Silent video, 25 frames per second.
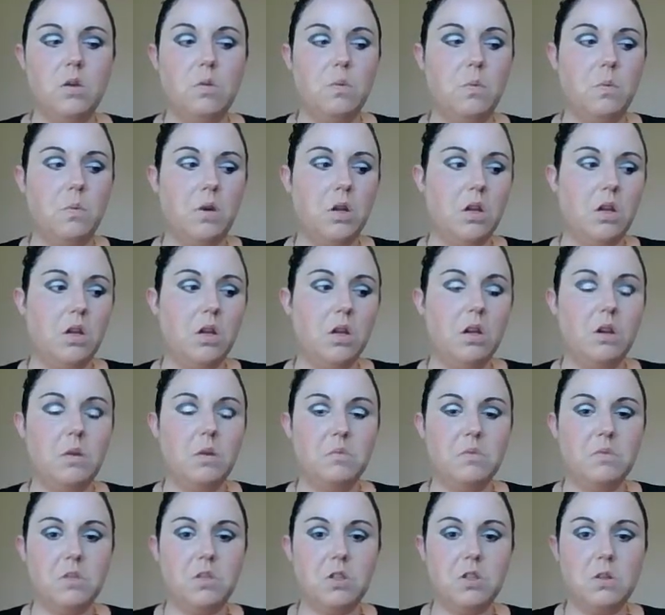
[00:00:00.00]
when it
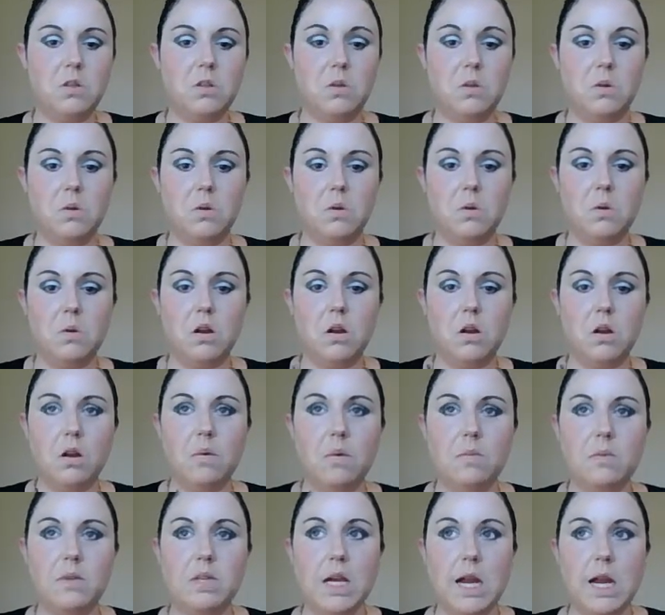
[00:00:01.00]
comes to
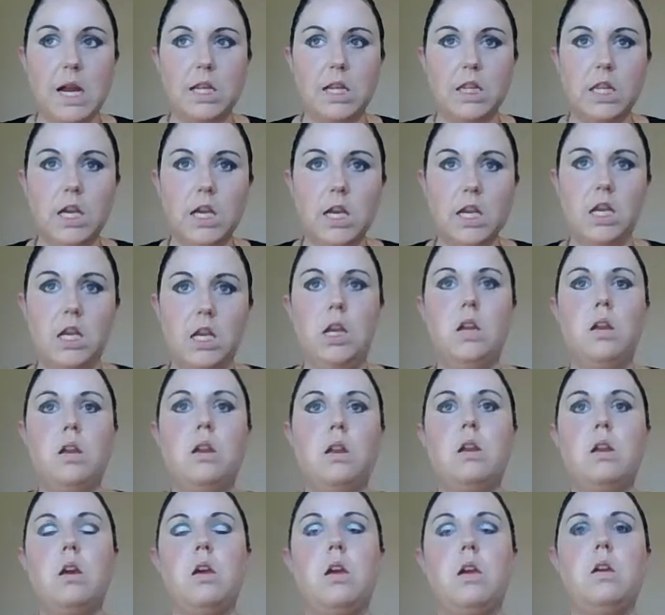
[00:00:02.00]
tight
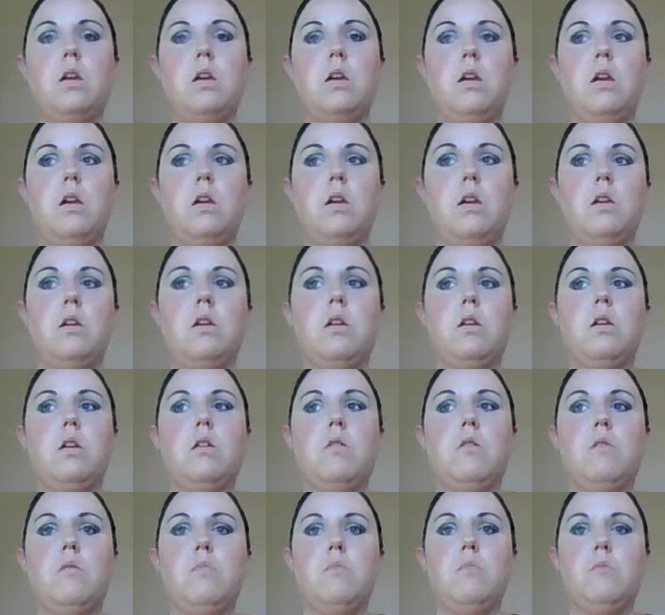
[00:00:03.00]
lining
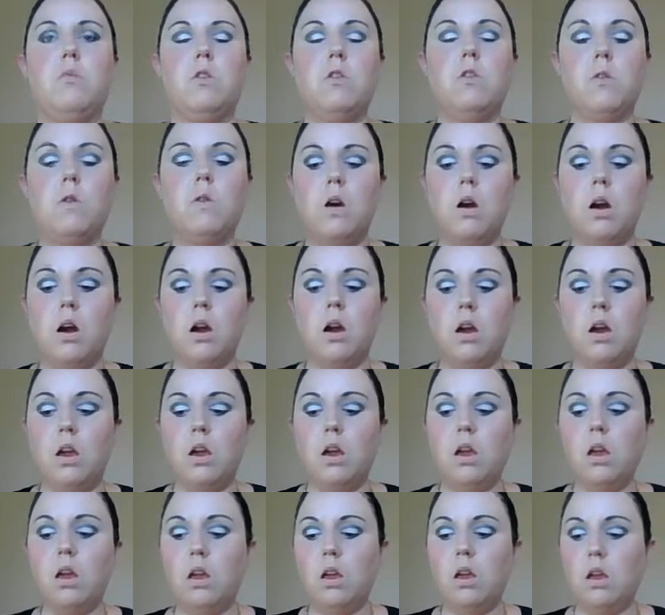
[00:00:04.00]
your
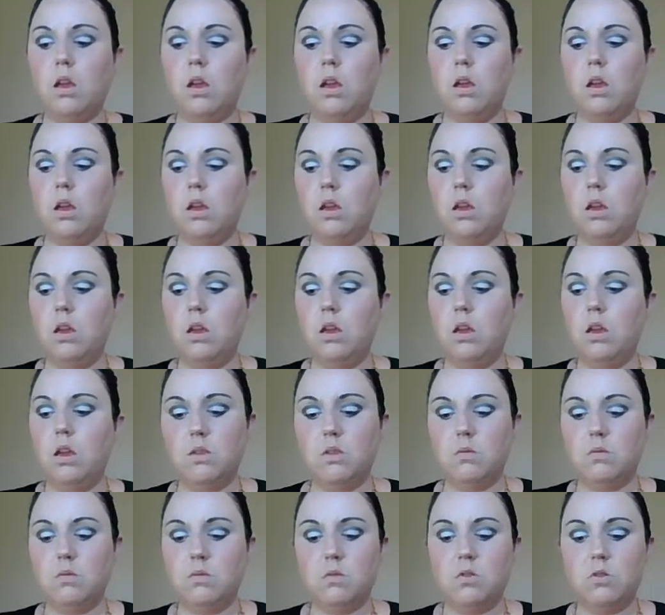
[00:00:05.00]
eye. It
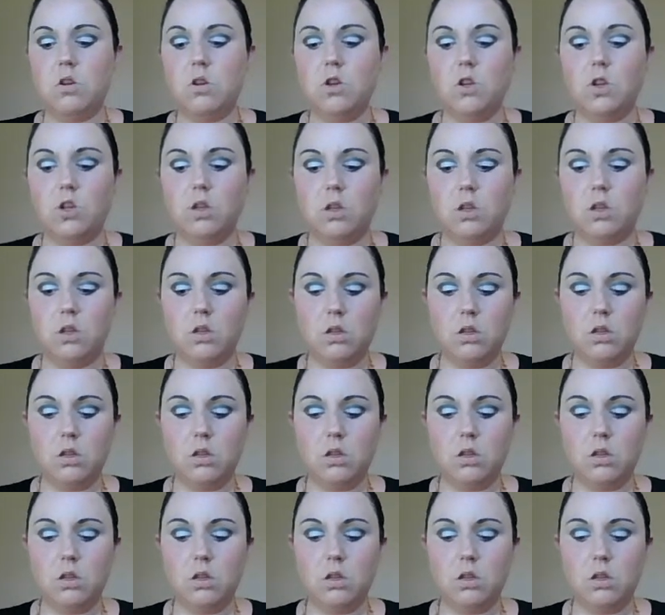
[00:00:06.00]
doesn't hurt.